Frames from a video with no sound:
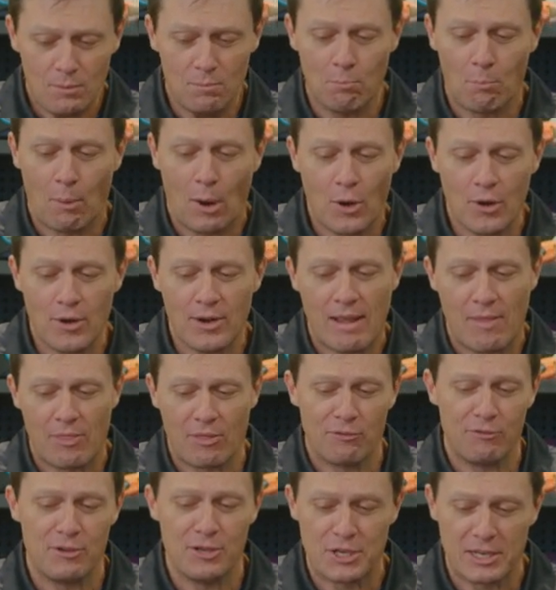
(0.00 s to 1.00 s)
boat and the
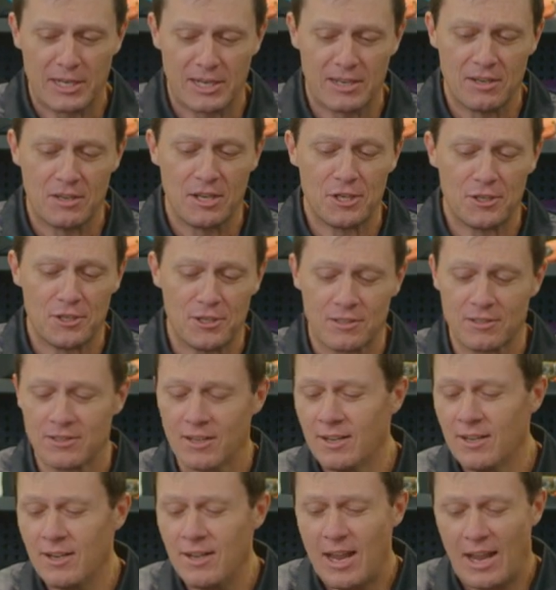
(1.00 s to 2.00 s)
fishing conditions
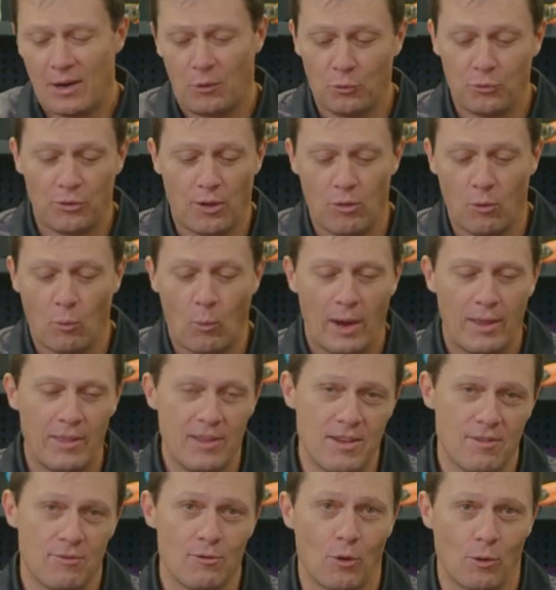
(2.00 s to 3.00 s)
and also the way that
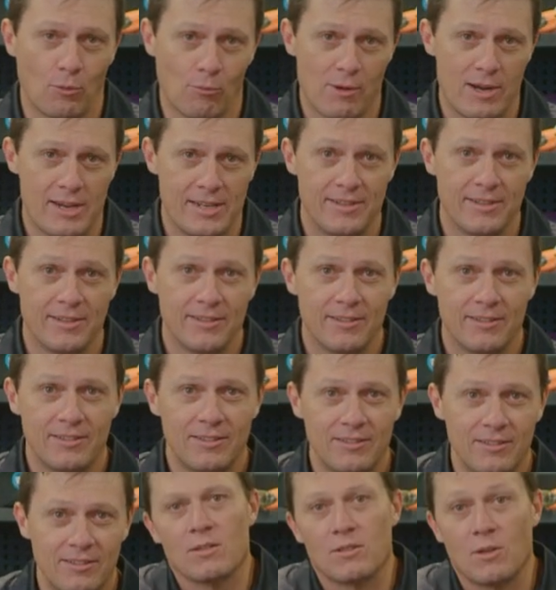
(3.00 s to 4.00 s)
you've got it rigged.
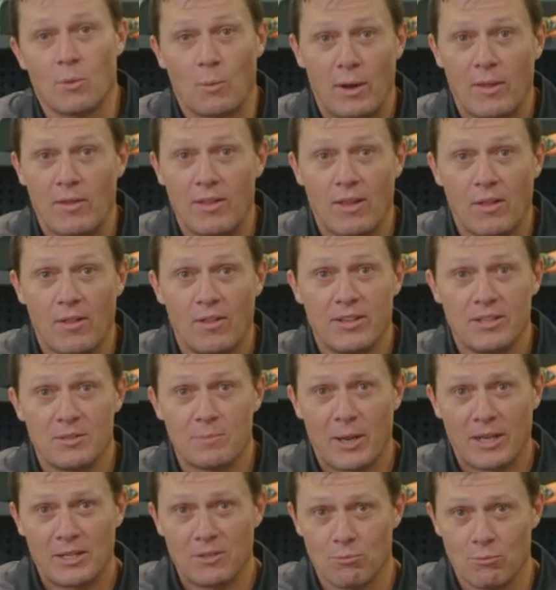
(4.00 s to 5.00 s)
So one of the other things that
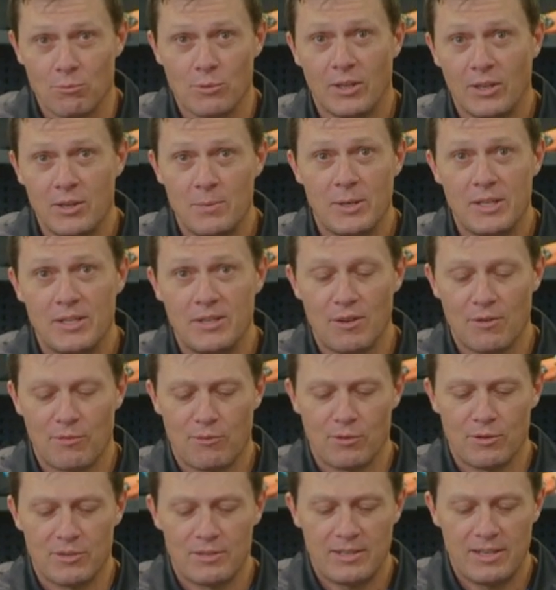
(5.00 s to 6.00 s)
makes a really big
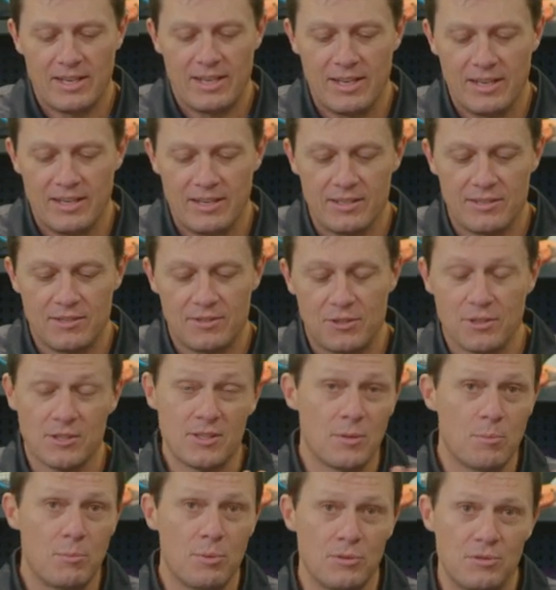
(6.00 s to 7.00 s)
difference is just
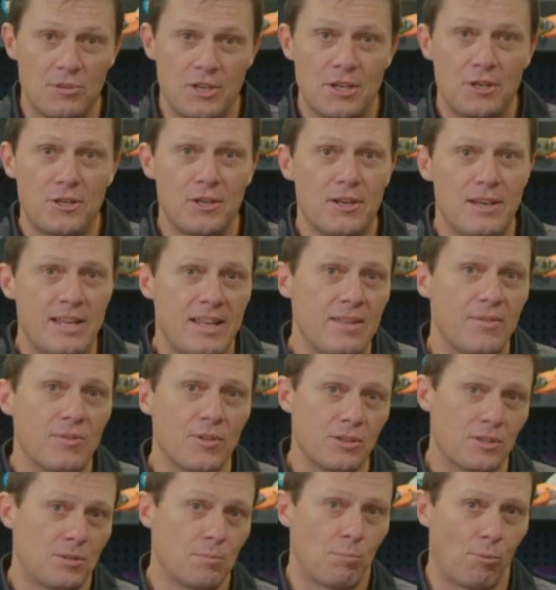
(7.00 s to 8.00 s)
the position in the
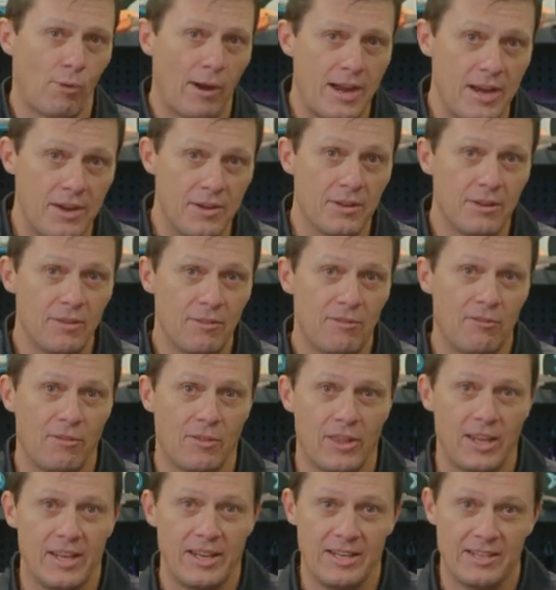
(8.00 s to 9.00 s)
spread for
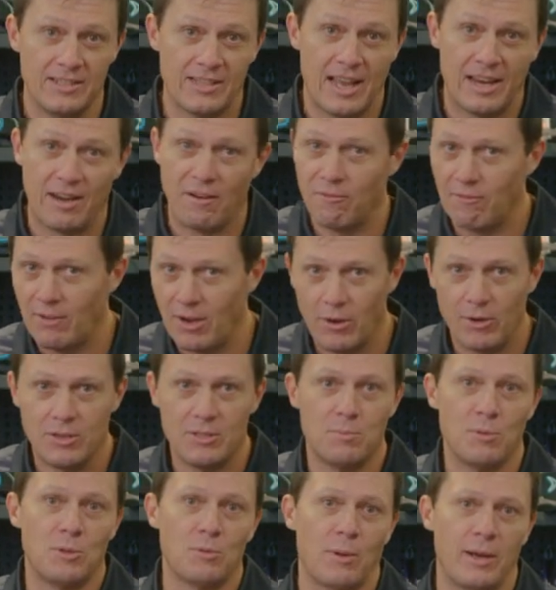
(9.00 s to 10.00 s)
these, and it varies
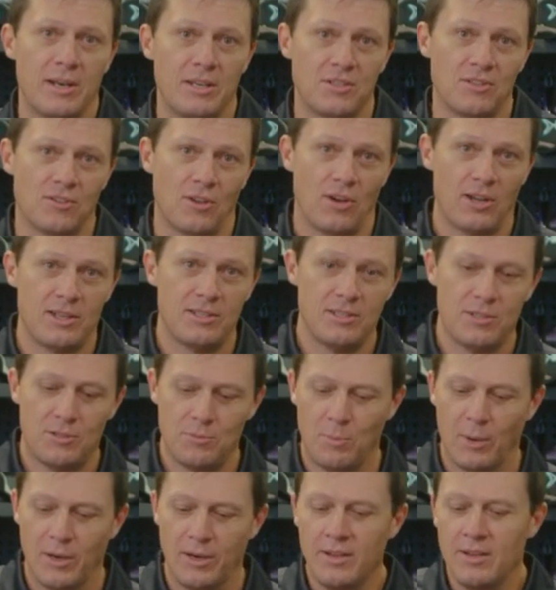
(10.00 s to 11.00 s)
between sizes,
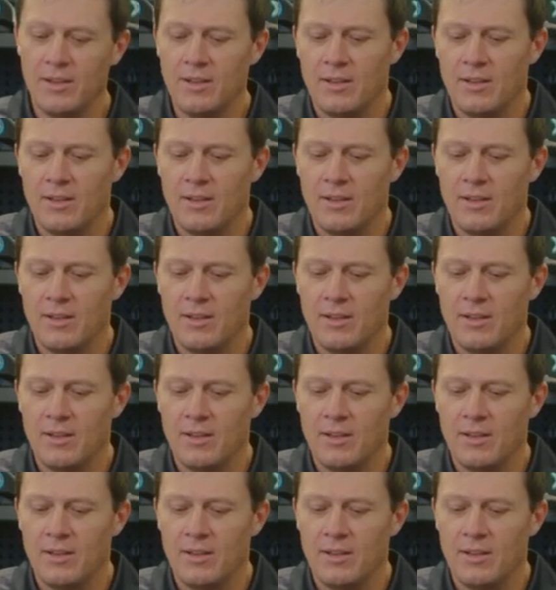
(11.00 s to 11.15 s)
but